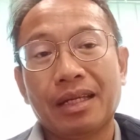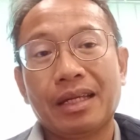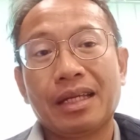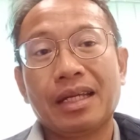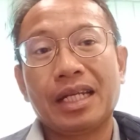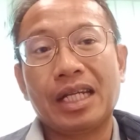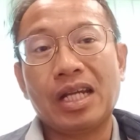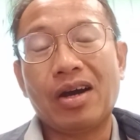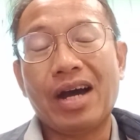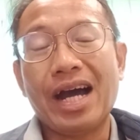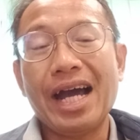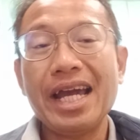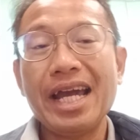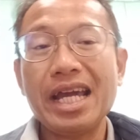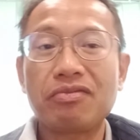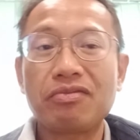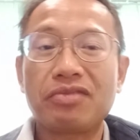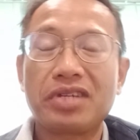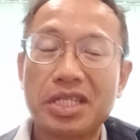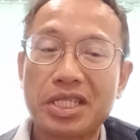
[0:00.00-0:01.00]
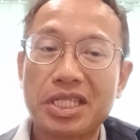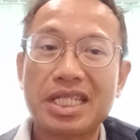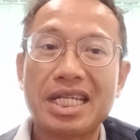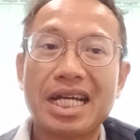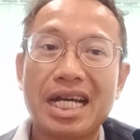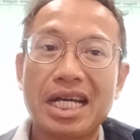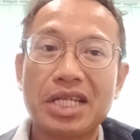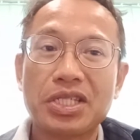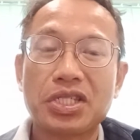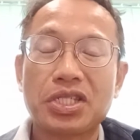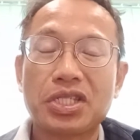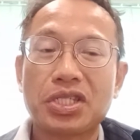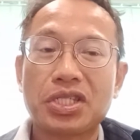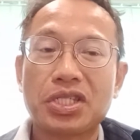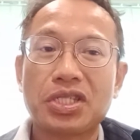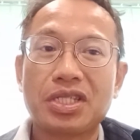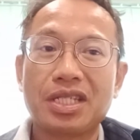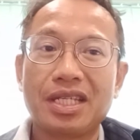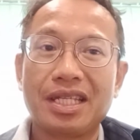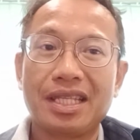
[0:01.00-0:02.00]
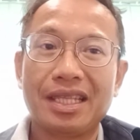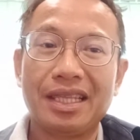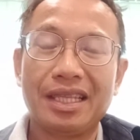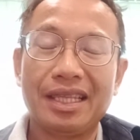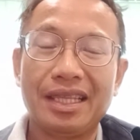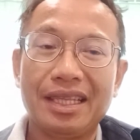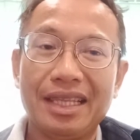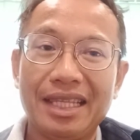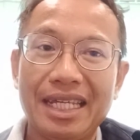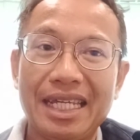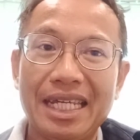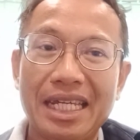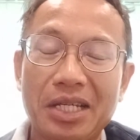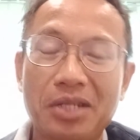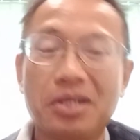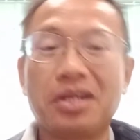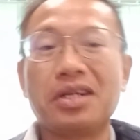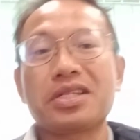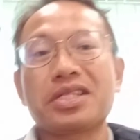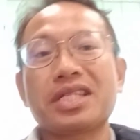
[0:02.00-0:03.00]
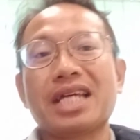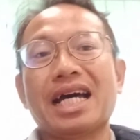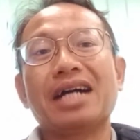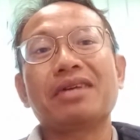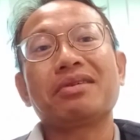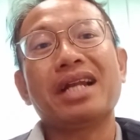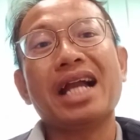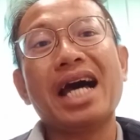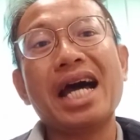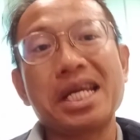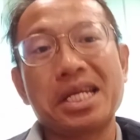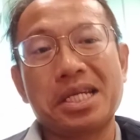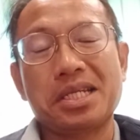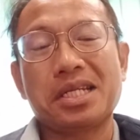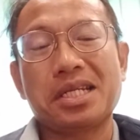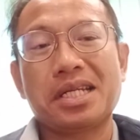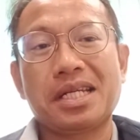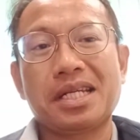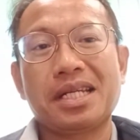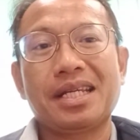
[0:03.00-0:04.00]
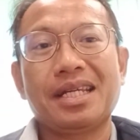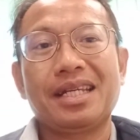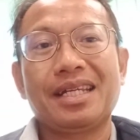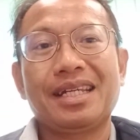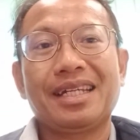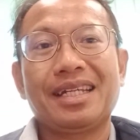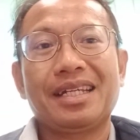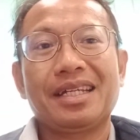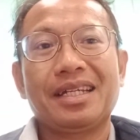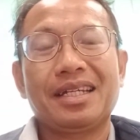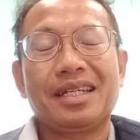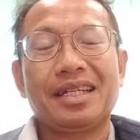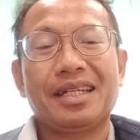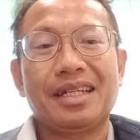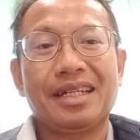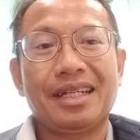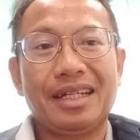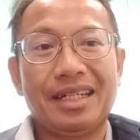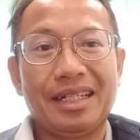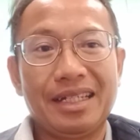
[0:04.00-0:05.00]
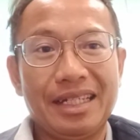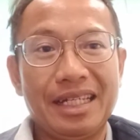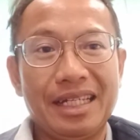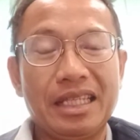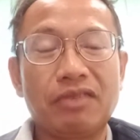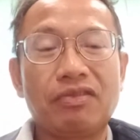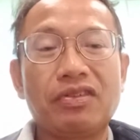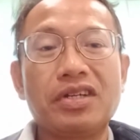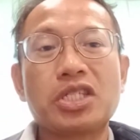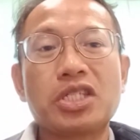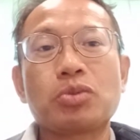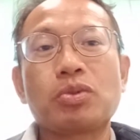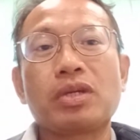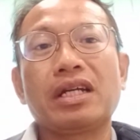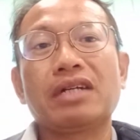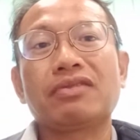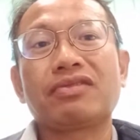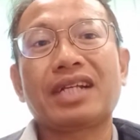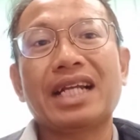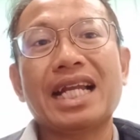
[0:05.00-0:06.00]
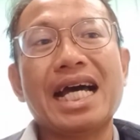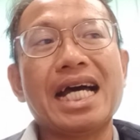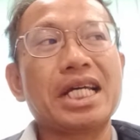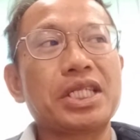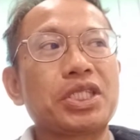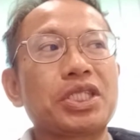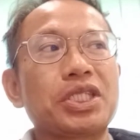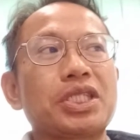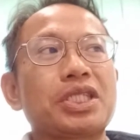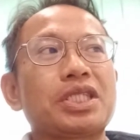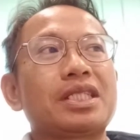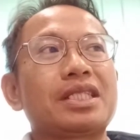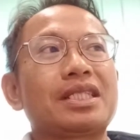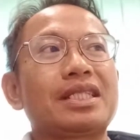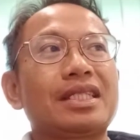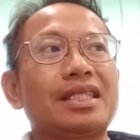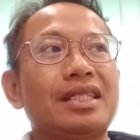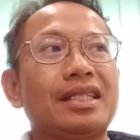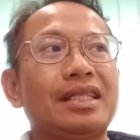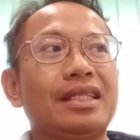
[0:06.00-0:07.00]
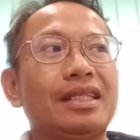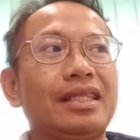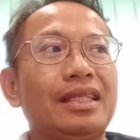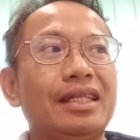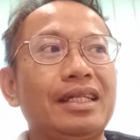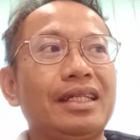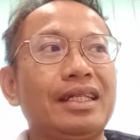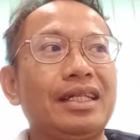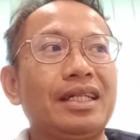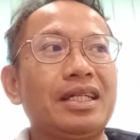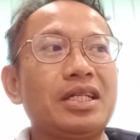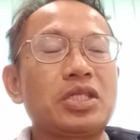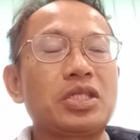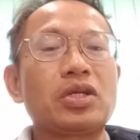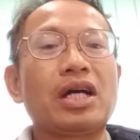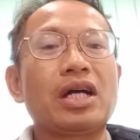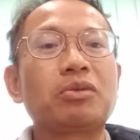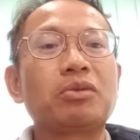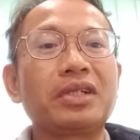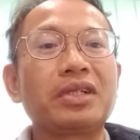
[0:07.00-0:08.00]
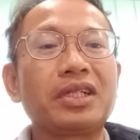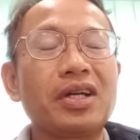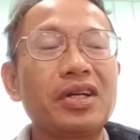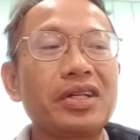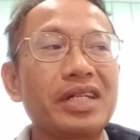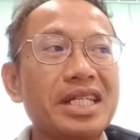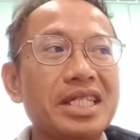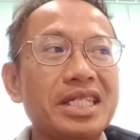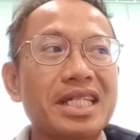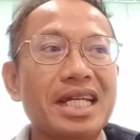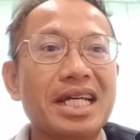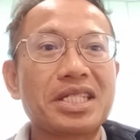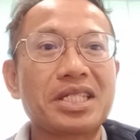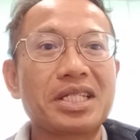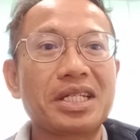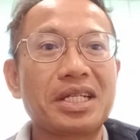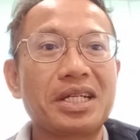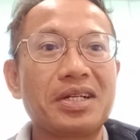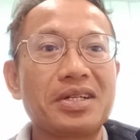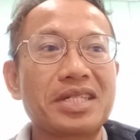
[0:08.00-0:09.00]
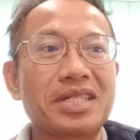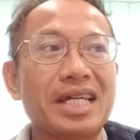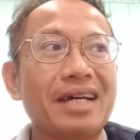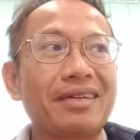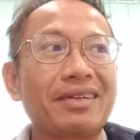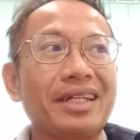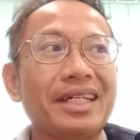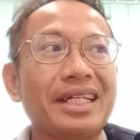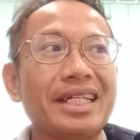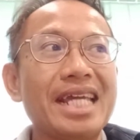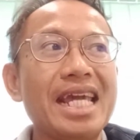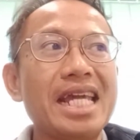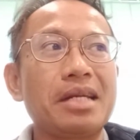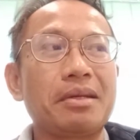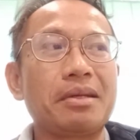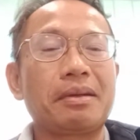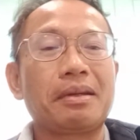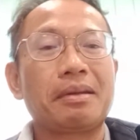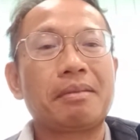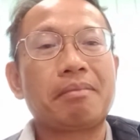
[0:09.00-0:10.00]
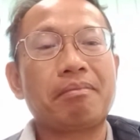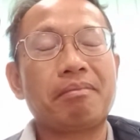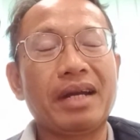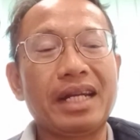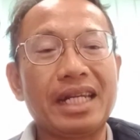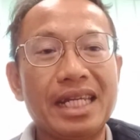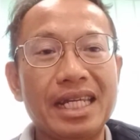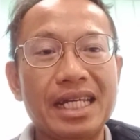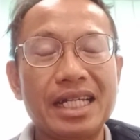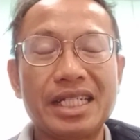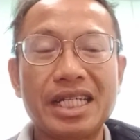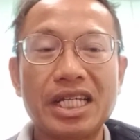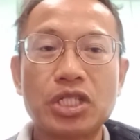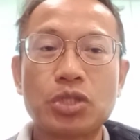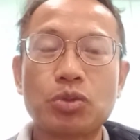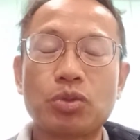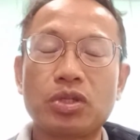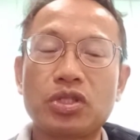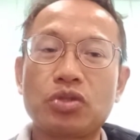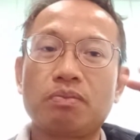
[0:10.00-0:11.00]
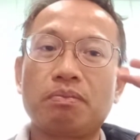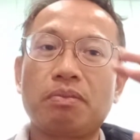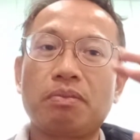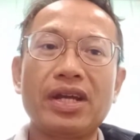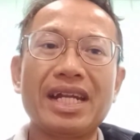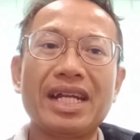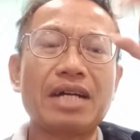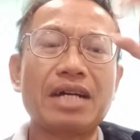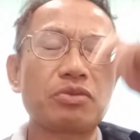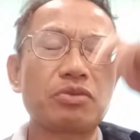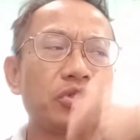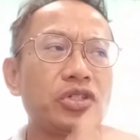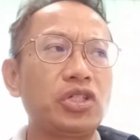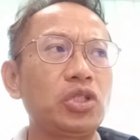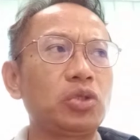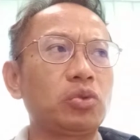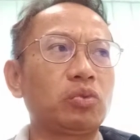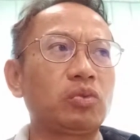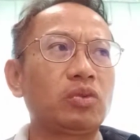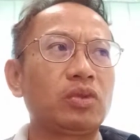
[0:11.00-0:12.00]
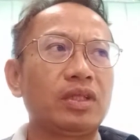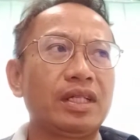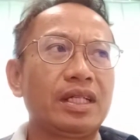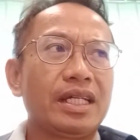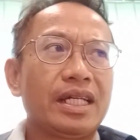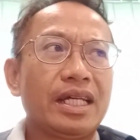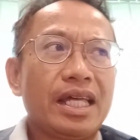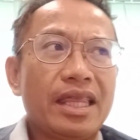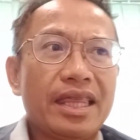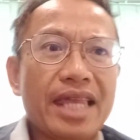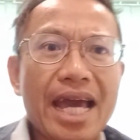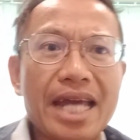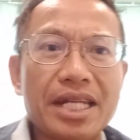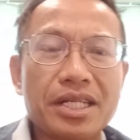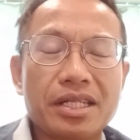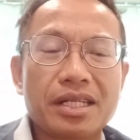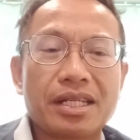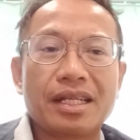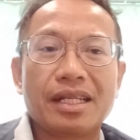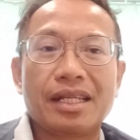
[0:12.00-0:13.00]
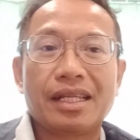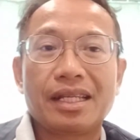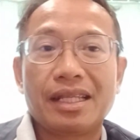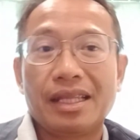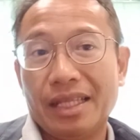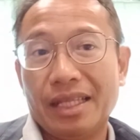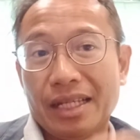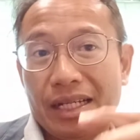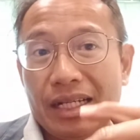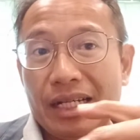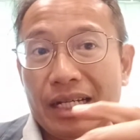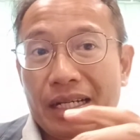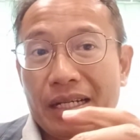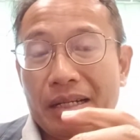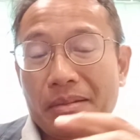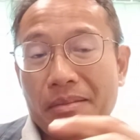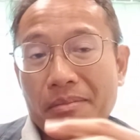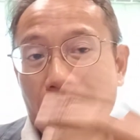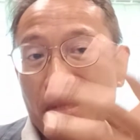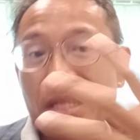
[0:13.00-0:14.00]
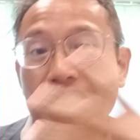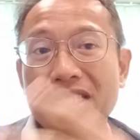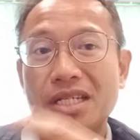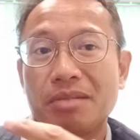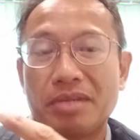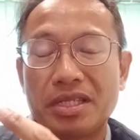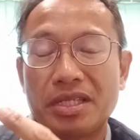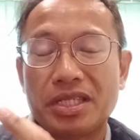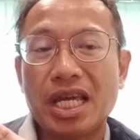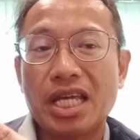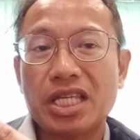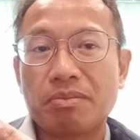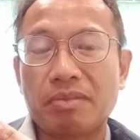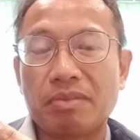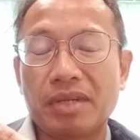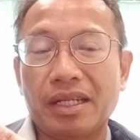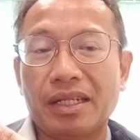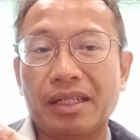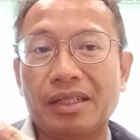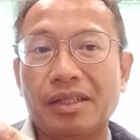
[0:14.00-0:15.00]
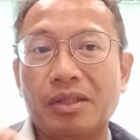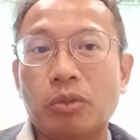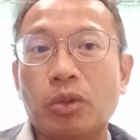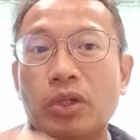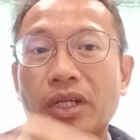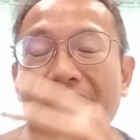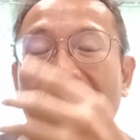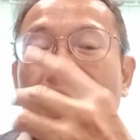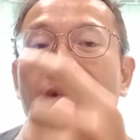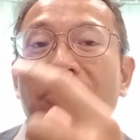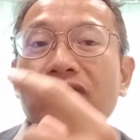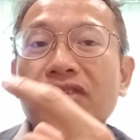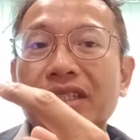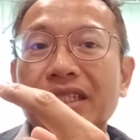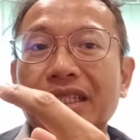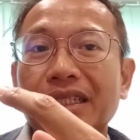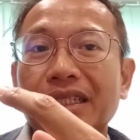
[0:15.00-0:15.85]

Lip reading: Now, I have discussed the course outline in the first week of class, so I will not discuss the course outline again. But here I just want to point out to you that the midterm assessment would cover,